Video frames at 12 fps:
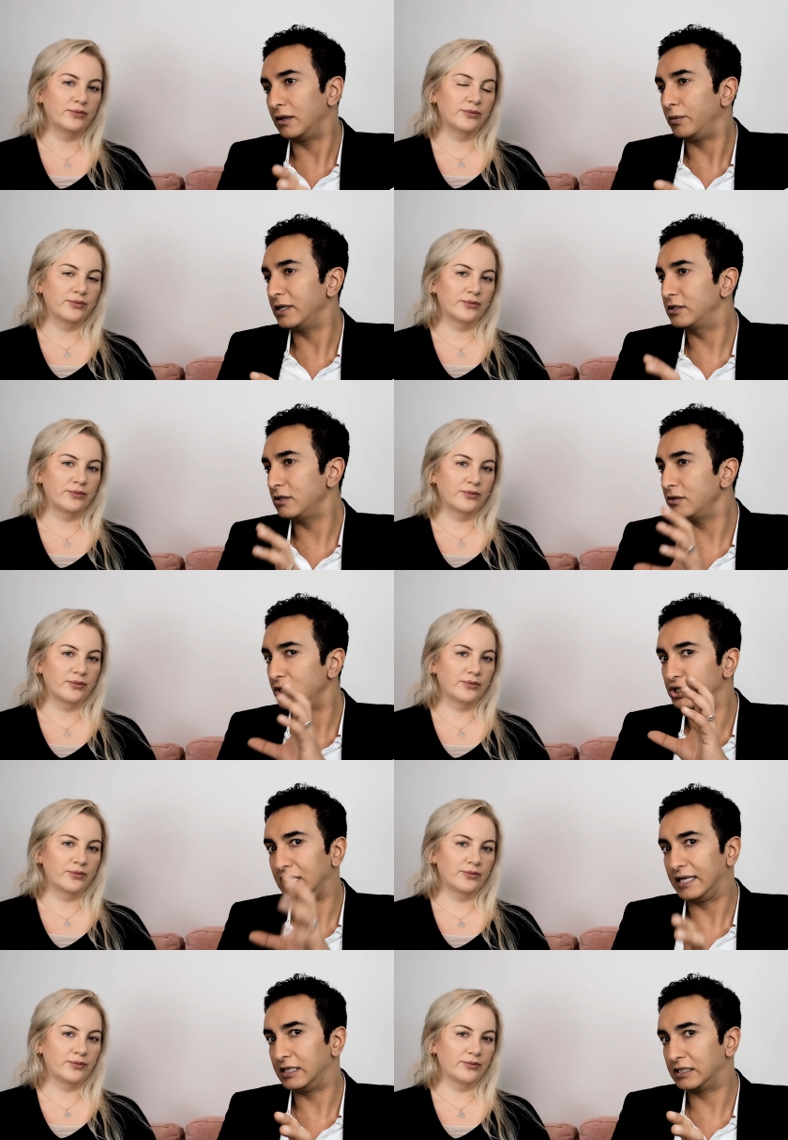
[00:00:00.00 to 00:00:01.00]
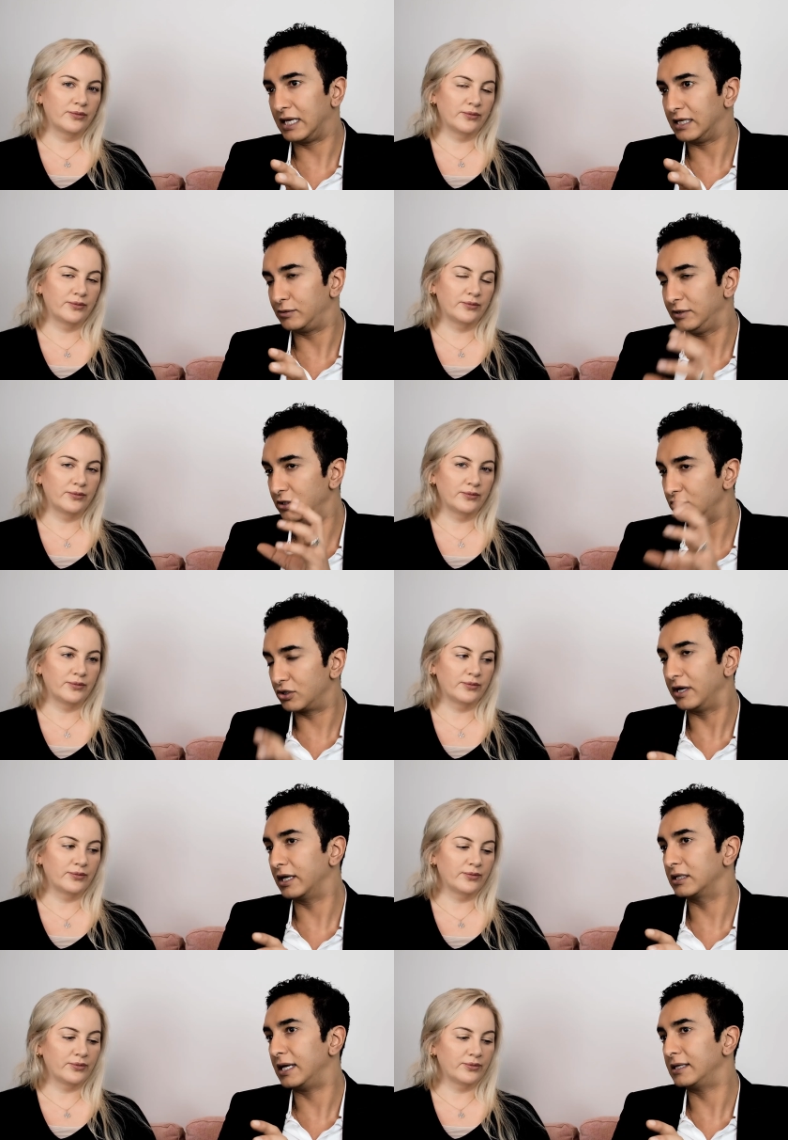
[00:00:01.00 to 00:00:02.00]
Speaker 1: that we do the genetic test, we do
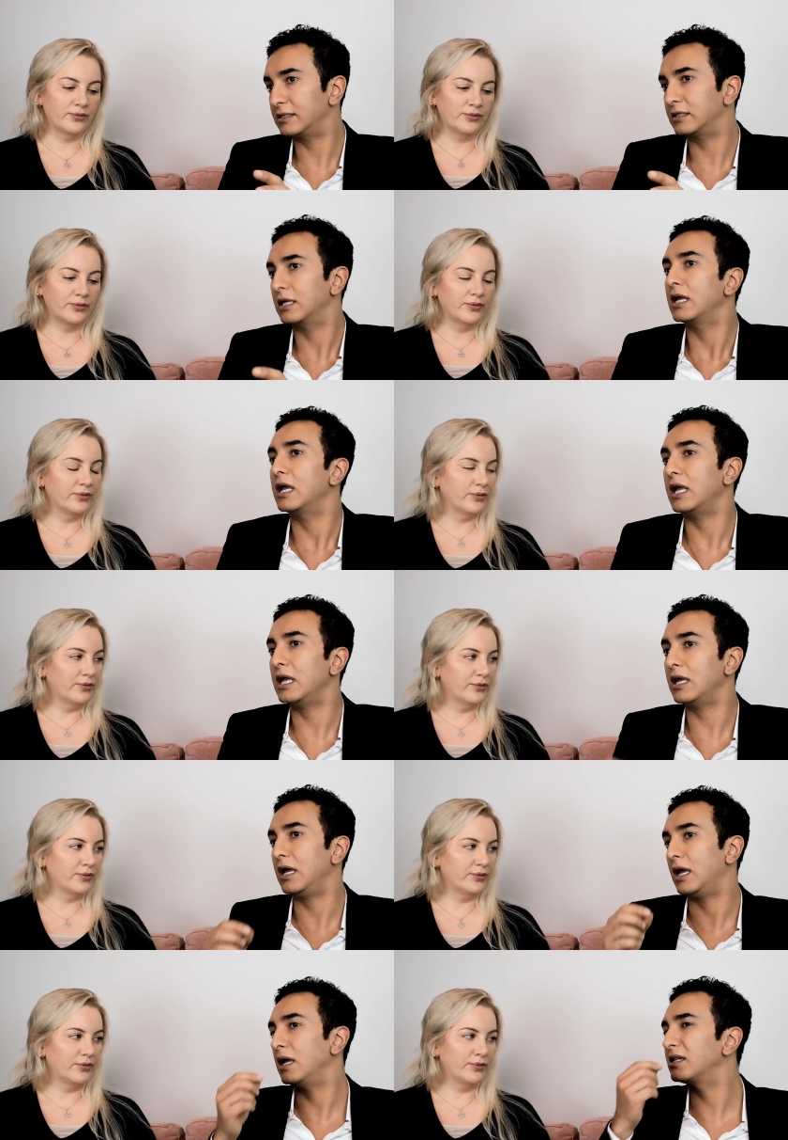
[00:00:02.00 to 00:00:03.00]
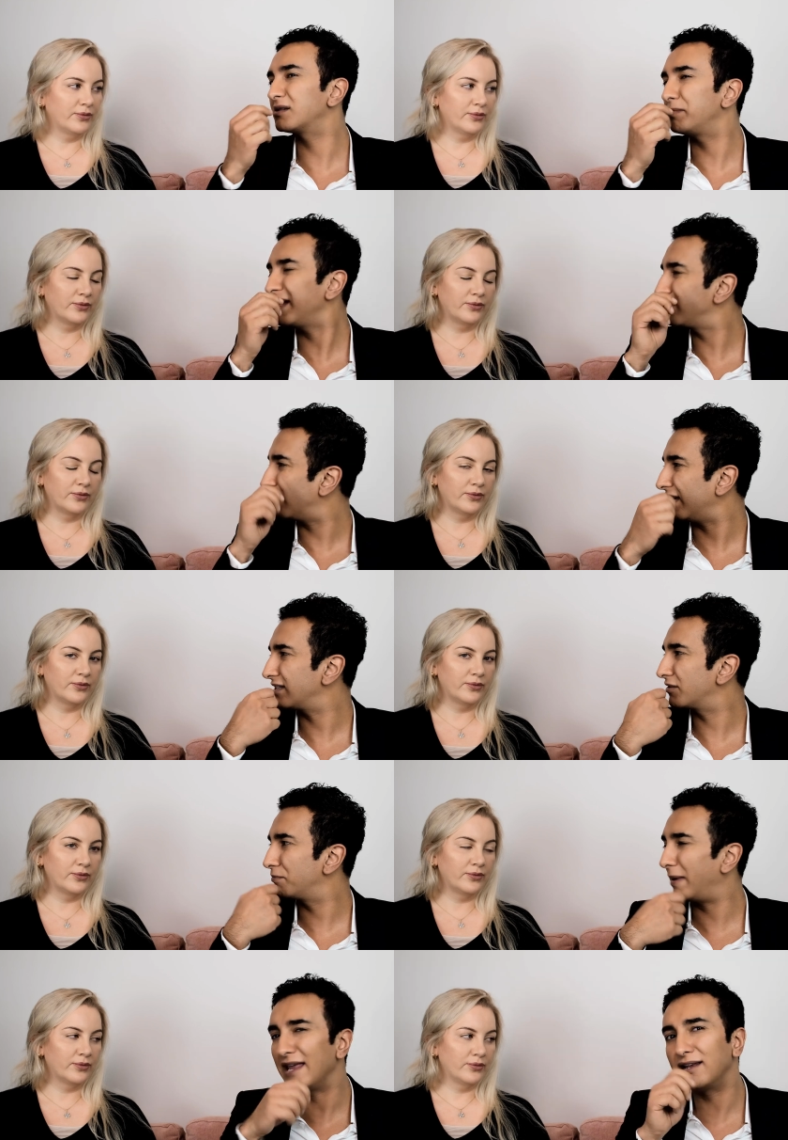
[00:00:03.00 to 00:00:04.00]
Trichotest. It's
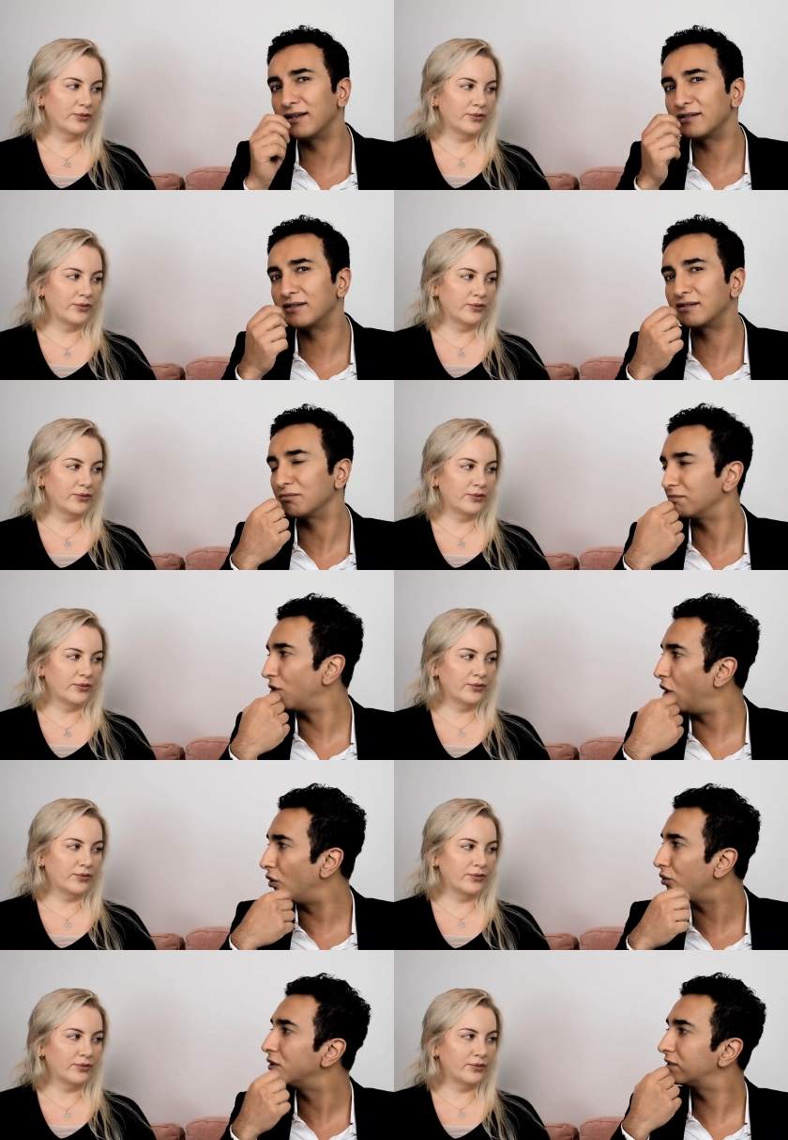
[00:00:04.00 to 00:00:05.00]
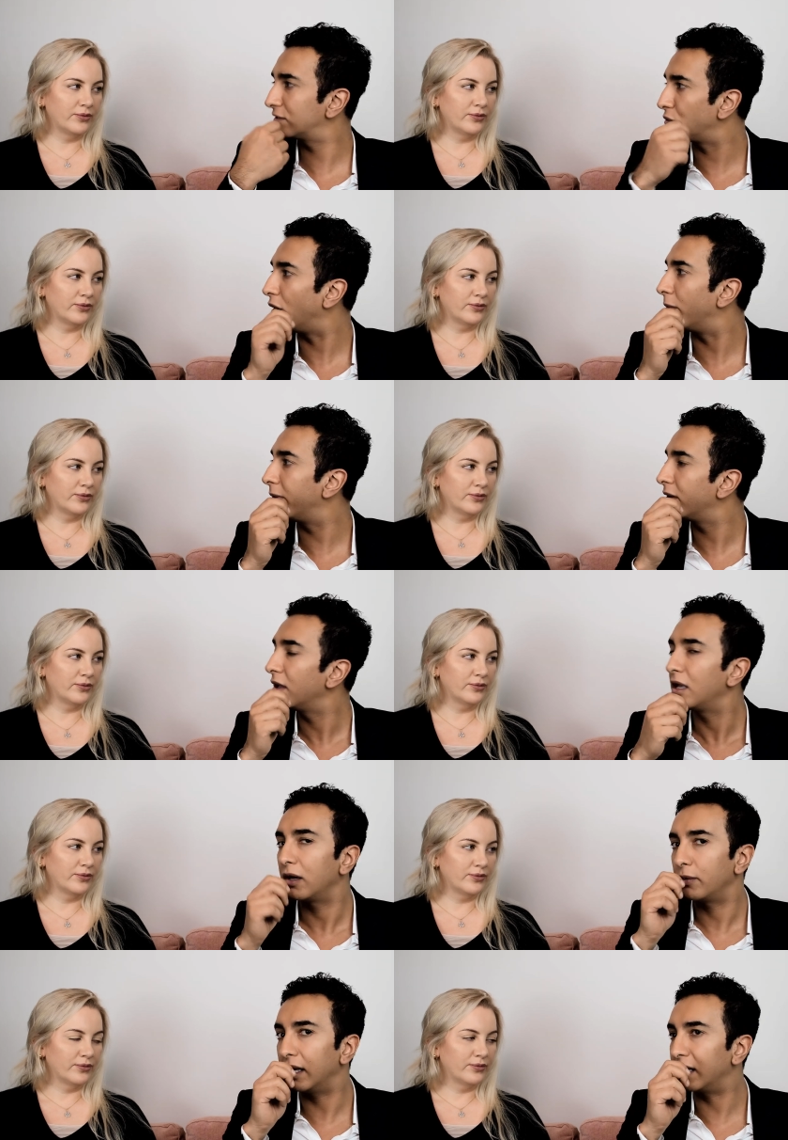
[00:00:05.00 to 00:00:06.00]
a painless oral swab.
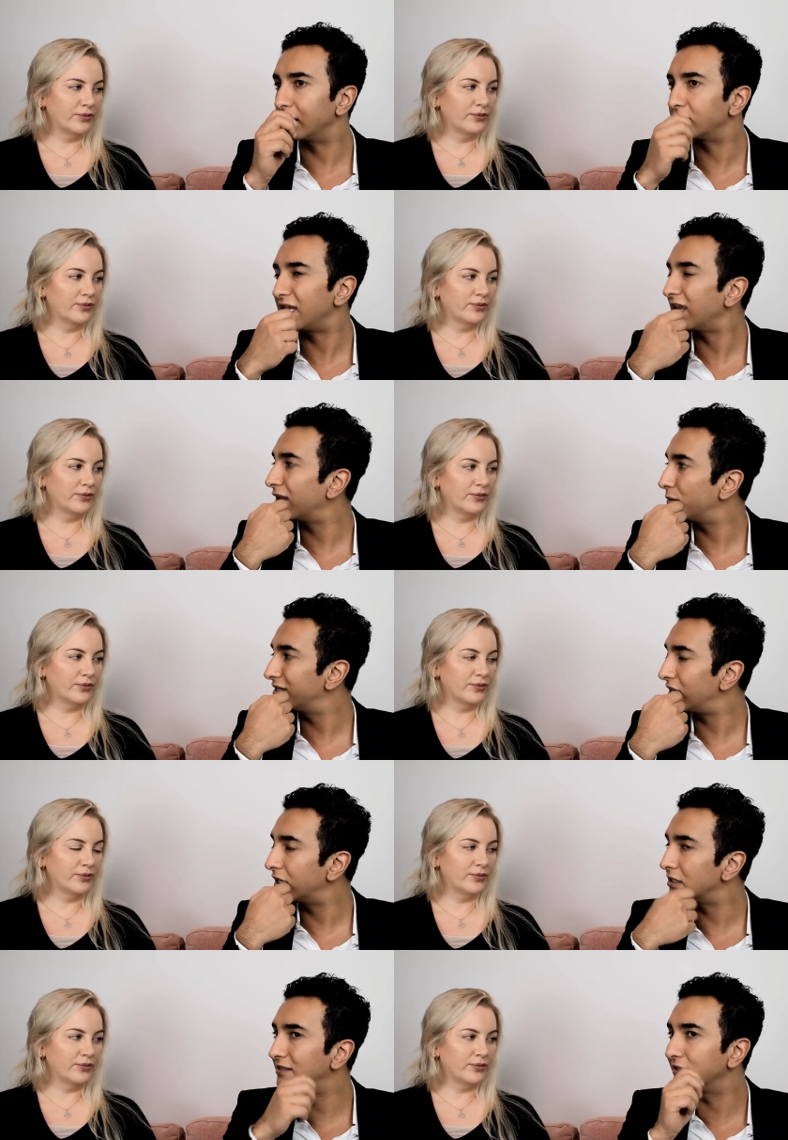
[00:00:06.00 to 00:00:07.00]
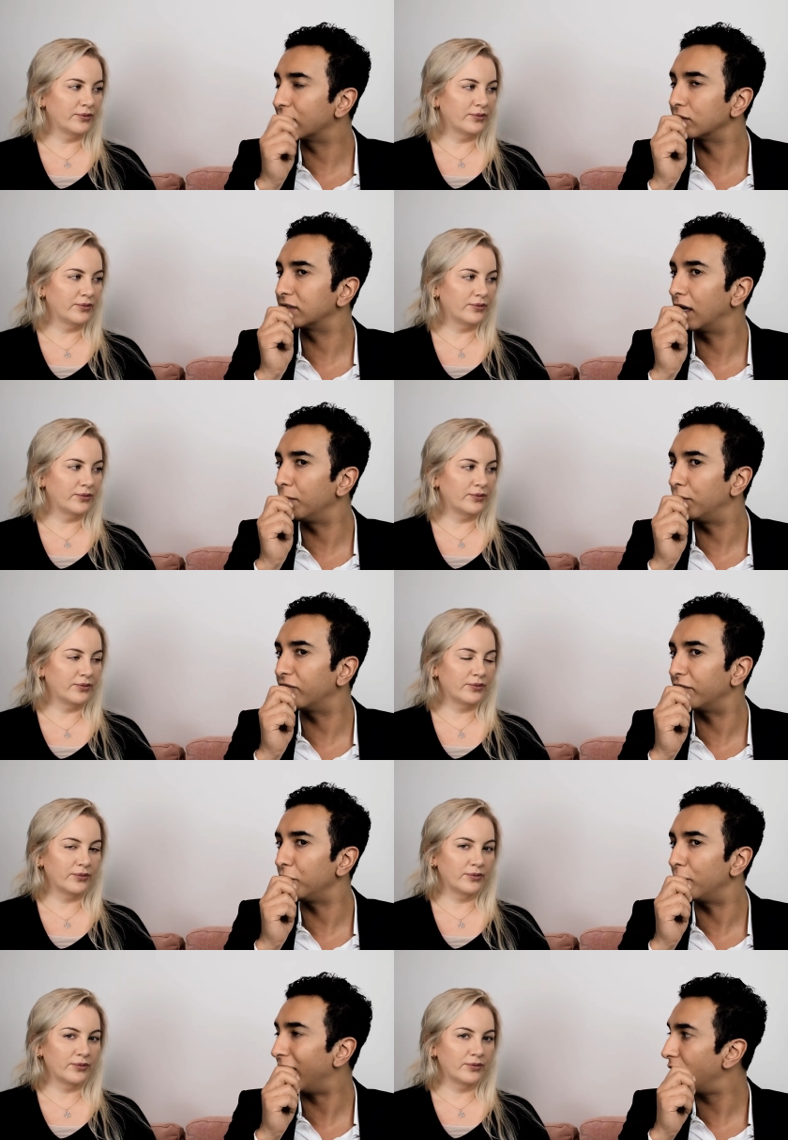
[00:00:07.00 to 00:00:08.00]
It gets taken. We take a little sample
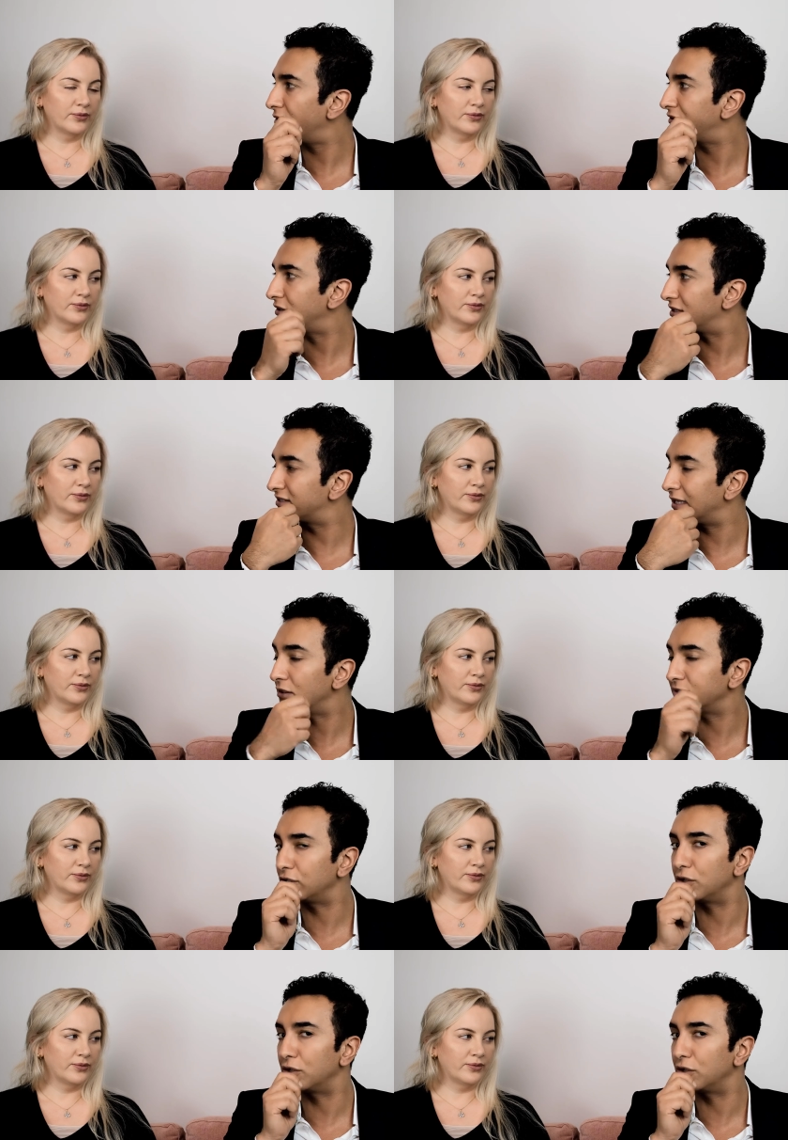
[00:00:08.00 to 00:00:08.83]
from your mouth, the cells in